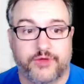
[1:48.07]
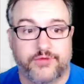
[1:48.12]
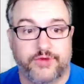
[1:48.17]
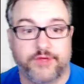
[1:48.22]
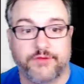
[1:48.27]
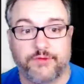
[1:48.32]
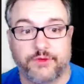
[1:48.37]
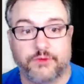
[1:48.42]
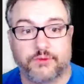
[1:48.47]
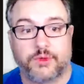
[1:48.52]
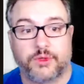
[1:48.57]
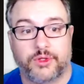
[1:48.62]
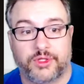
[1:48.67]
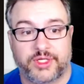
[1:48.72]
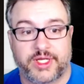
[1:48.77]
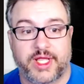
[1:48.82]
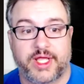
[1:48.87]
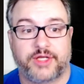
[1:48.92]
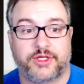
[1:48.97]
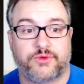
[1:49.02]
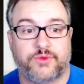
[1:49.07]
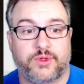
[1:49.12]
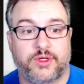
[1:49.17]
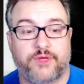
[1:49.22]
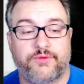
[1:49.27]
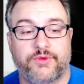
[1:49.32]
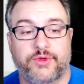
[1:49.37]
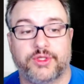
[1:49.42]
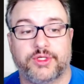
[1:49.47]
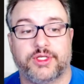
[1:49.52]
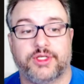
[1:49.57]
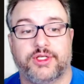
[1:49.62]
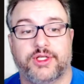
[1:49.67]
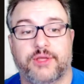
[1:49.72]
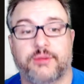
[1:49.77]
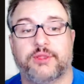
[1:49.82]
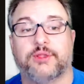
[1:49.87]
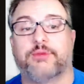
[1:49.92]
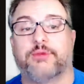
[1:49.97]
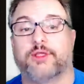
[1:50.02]
If you roll a nat 12, you get to
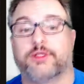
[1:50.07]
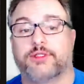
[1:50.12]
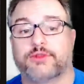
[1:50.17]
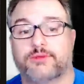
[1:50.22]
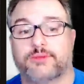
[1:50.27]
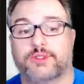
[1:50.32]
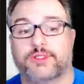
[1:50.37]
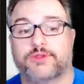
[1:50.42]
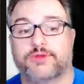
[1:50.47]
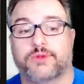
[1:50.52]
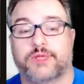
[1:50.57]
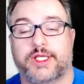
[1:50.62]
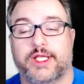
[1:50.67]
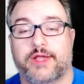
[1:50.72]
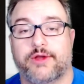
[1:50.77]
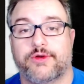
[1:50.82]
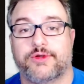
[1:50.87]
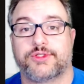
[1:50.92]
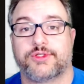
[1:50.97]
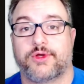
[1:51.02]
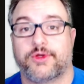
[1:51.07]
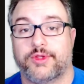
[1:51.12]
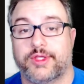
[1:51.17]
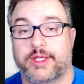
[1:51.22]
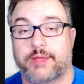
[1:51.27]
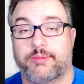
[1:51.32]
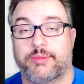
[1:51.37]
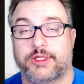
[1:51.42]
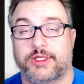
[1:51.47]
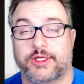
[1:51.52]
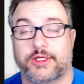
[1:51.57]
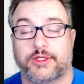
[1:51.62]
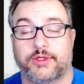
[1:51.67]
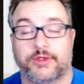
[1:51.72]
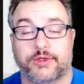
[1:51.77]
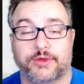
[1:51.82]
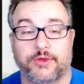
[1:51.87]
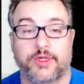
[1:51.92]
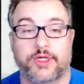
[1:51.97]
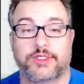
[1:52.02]
double the +1/+1 counters on that particular
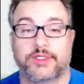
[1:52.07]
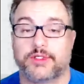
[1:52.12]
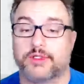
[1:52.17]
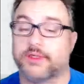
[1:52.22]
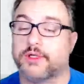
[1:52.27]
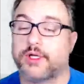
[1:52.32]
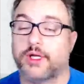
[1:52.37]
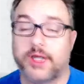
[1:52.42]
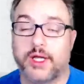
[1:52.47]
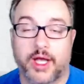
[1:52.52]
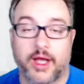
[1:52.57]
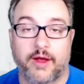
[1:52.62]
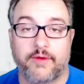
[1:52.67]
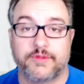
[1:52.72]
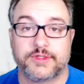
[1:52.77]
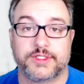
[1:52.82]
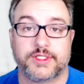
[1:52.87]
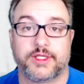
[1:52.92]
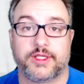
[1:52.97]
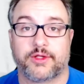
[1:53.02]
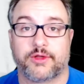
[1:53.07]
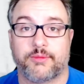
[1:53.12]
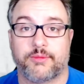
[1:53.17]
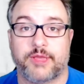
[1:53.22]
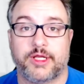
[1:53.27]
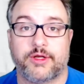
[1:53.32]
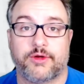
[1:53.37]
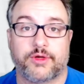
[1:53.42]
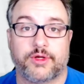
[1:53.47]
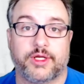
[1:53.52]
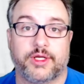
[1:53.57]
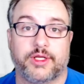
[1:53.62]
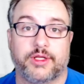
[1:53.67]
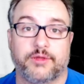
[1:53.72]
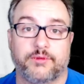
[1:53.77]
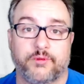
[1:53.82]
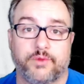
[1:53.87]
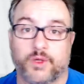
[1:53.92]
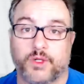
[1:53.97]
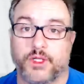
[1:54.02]
creature. Obviously the commander can get
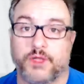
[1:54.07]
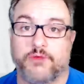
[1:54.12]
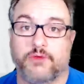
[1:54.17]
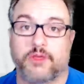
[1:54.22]
really